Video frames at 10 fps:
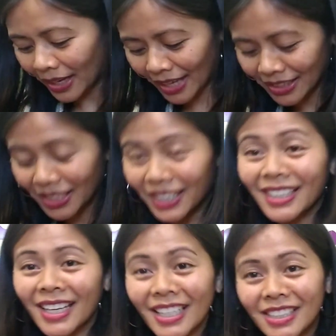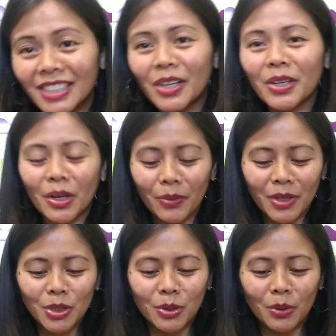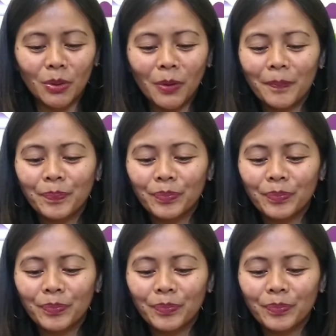another kiss you're going to